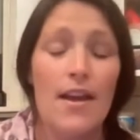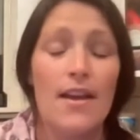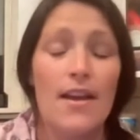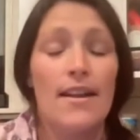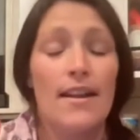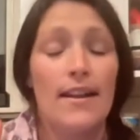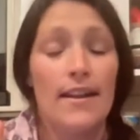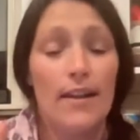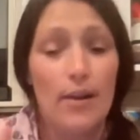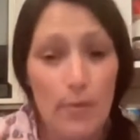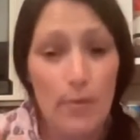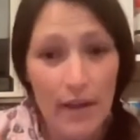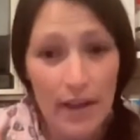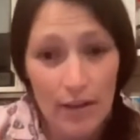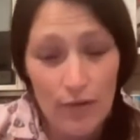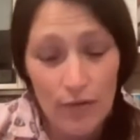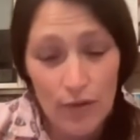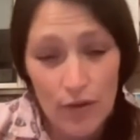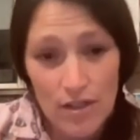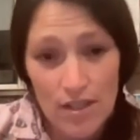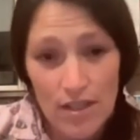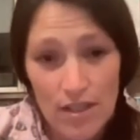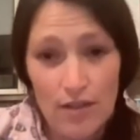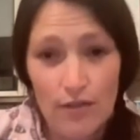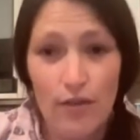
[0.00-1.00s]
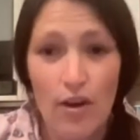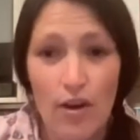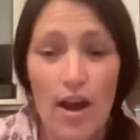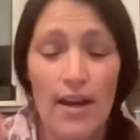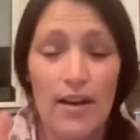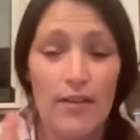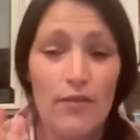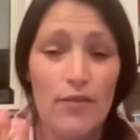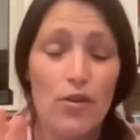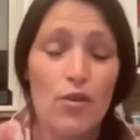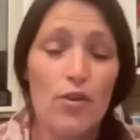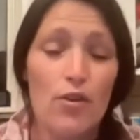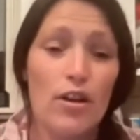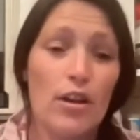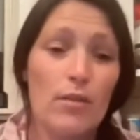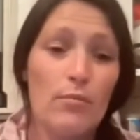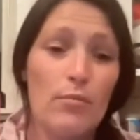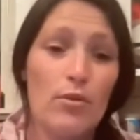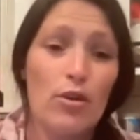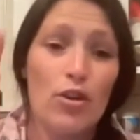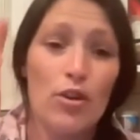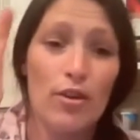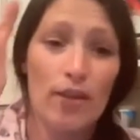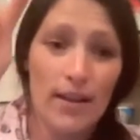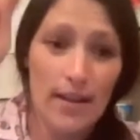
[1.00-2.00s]
A little bit confusing to find. If you're on a
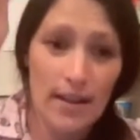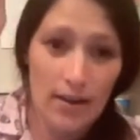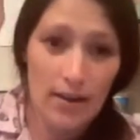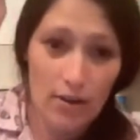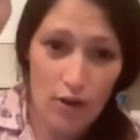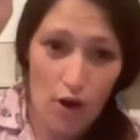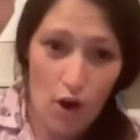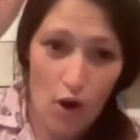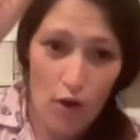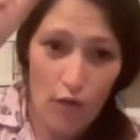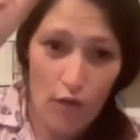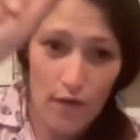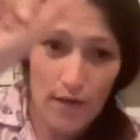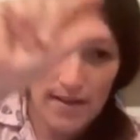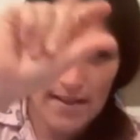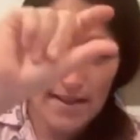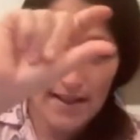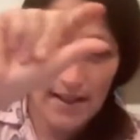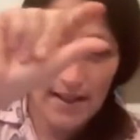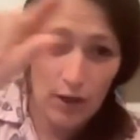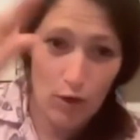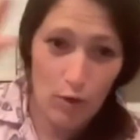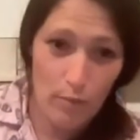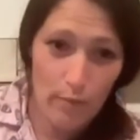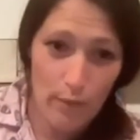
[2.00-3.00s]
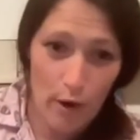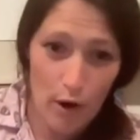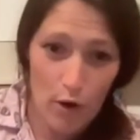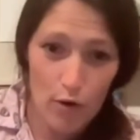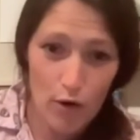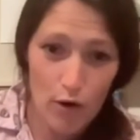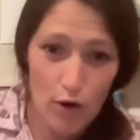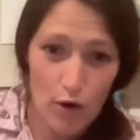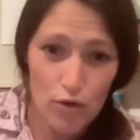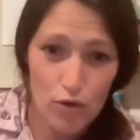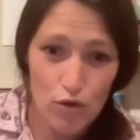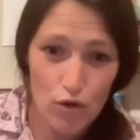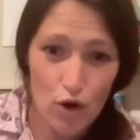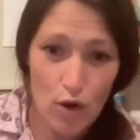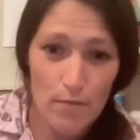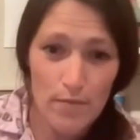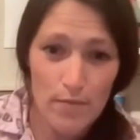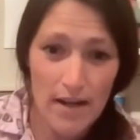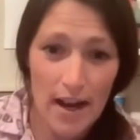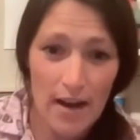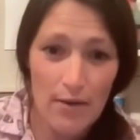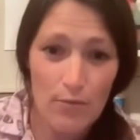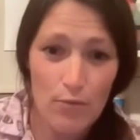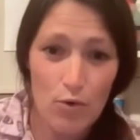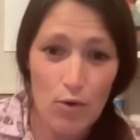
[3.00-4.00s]
computer, you click on offers and a little Bogo drop
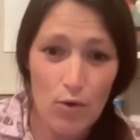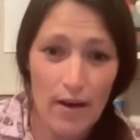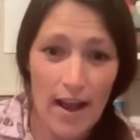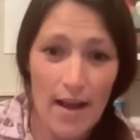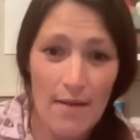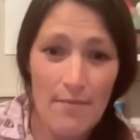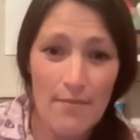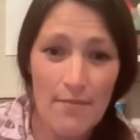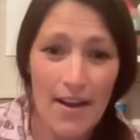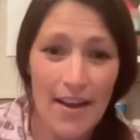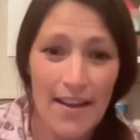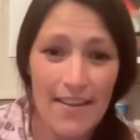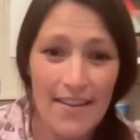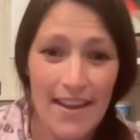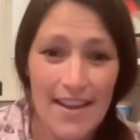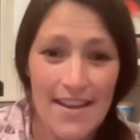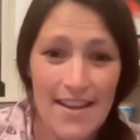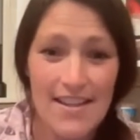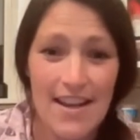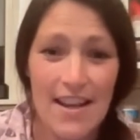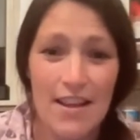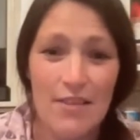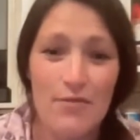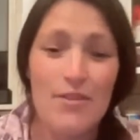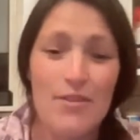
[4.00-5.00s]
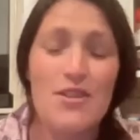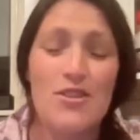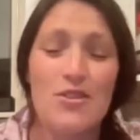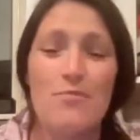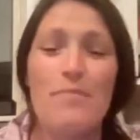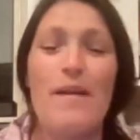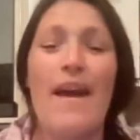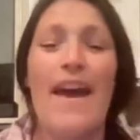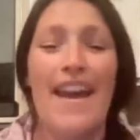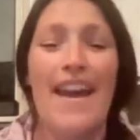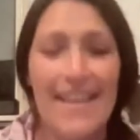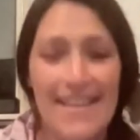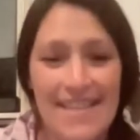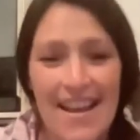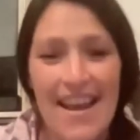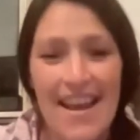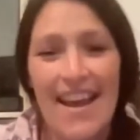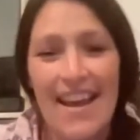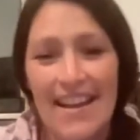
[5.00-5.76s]
down will come. They stay in the original bags.